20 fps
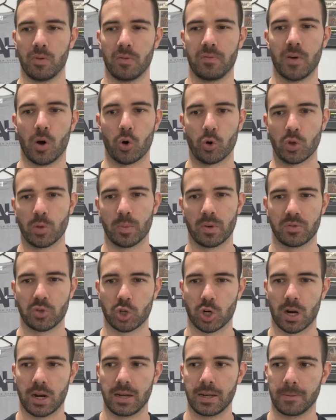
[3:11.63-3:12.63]
volume of
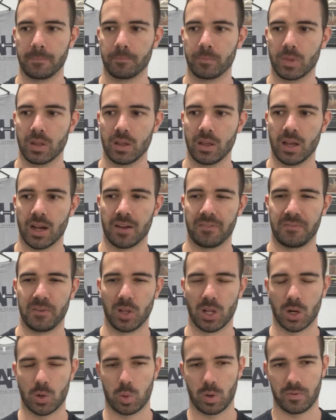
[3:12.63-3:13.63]
training. I feel
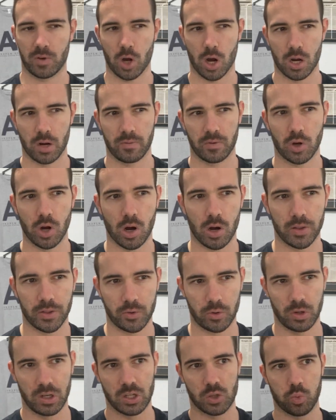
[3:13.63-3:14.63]
like we've kind of gone
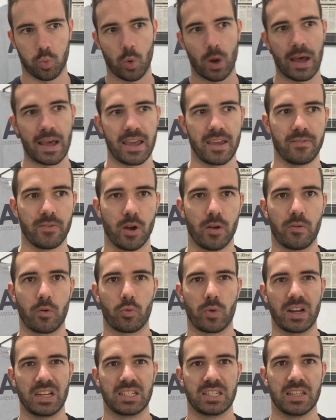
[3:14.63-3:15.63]
through this wave over
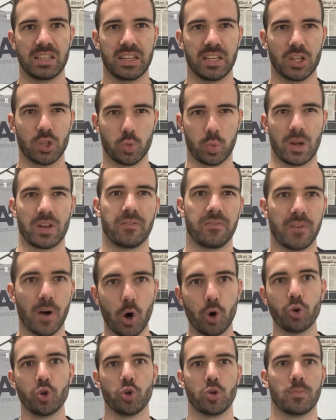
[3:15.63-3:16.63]
recent years where
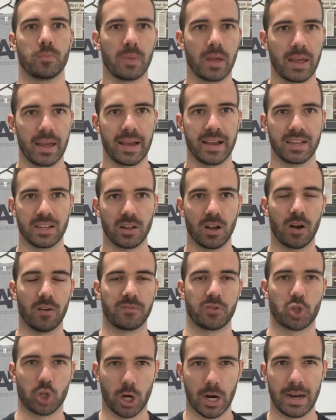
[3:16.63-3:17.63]
volume of
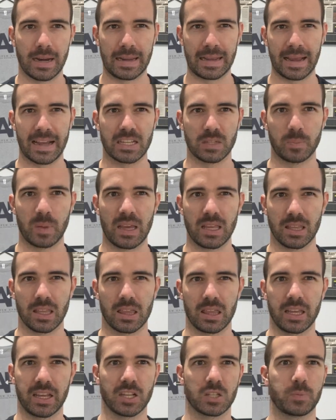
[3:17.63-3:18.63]
training has been the
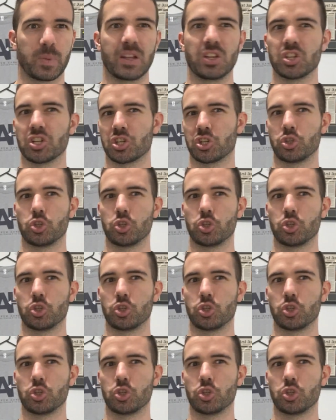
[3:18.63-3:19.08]
thing. It's been just